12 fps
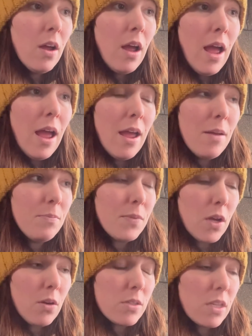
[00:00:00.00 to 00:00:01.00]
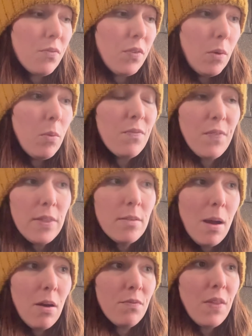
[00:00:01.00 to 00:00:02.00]
that goes in the field. We fed them
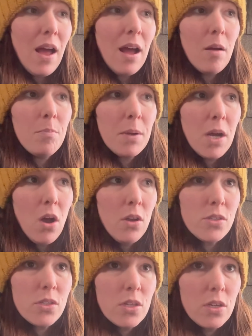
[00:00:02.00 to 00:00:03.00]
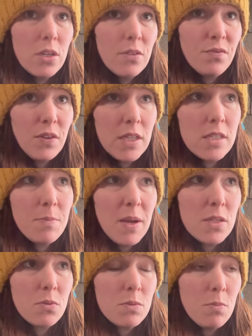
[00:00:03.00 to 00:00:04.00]
out of that, and because the feed
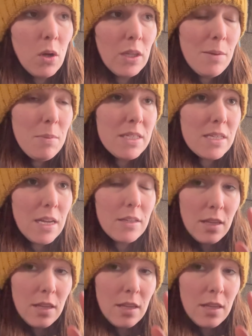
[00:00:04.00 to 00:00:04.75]
space was more limited,